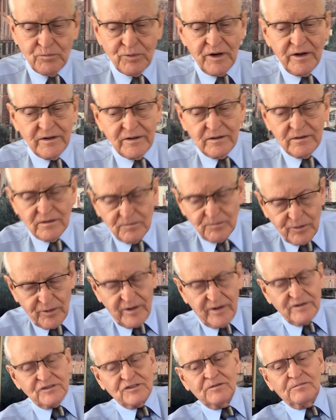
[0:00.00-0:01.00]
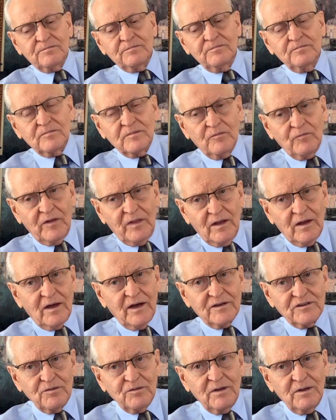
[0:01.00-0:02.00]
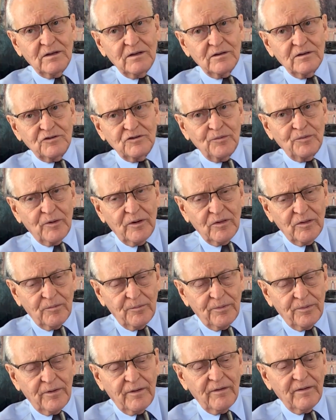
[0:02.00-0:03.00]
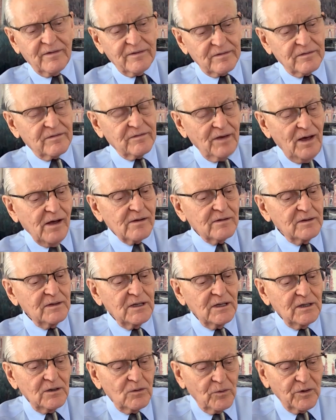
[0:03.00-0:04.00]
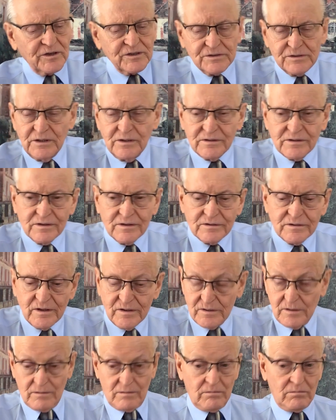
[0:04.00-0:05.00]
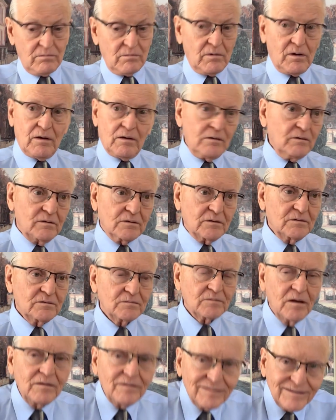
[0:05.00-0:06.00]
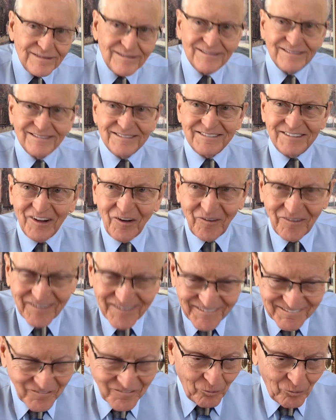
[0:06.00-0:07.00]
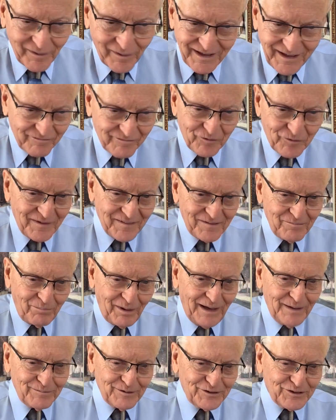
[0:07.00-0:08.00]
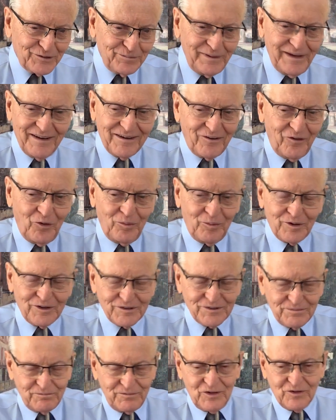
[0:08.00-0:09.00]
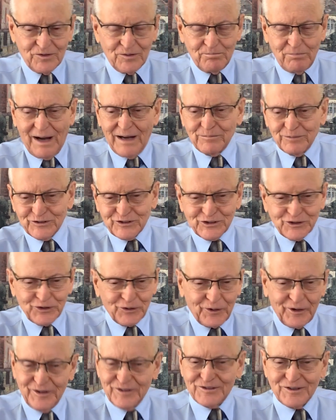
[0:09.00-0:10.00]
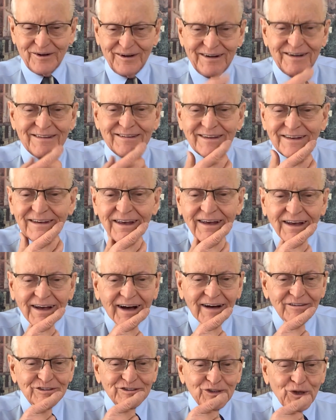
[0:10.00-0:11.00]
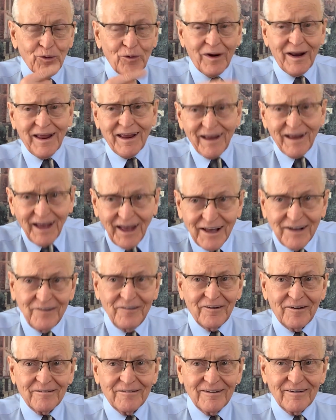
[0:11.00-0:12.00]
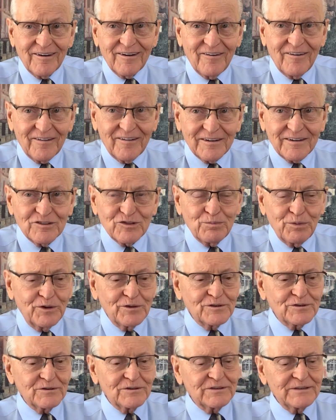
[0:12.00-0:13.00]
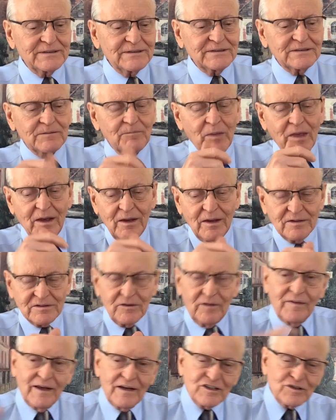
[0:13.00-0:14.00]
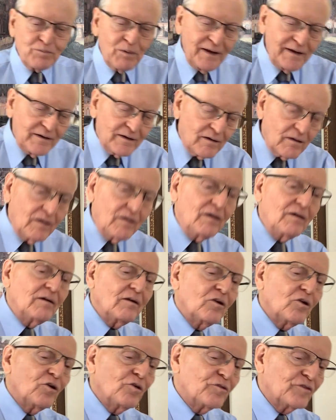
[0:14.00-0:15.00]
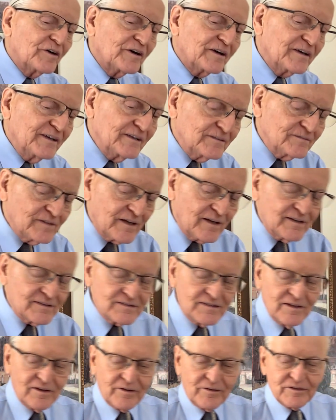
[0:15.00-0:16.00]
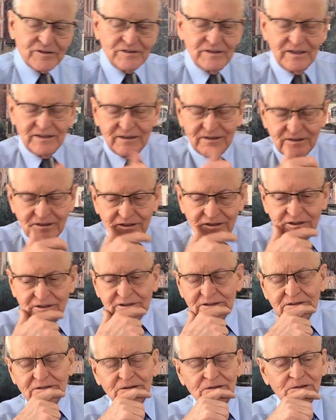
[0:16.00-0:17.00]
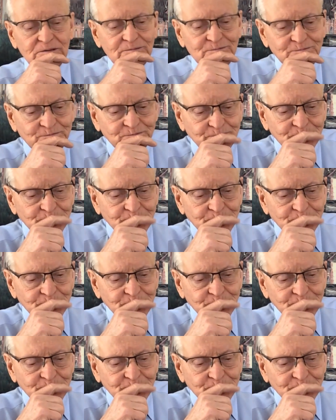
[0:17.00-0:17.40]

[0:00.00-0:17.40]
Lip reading: pray the prayer, Jim? And when they got to me, did you pray the prayer? I says, yeah. Where's Jesus? And I said, I don't know. No, nobody ever read the Bible to me at home or Bible stories or anything. I was totally ignorant in calling spiritual things. So they explained it all over again. I guess the others needed to hear it too.